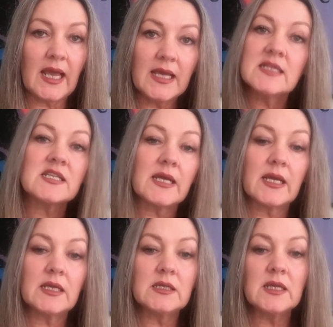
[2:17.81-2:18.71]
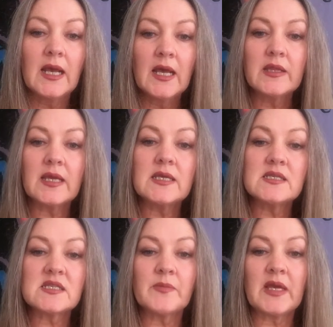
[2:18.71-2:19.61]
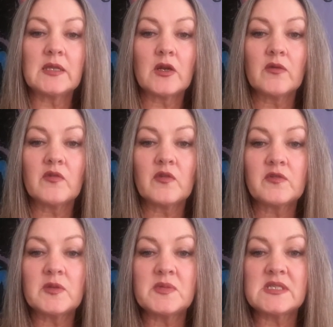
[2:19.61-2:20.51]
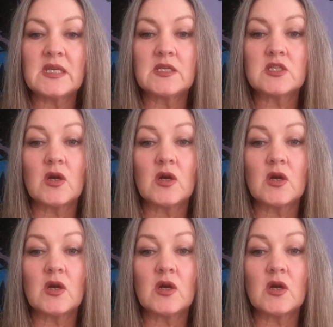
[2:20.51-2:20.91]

they estimate that over 50%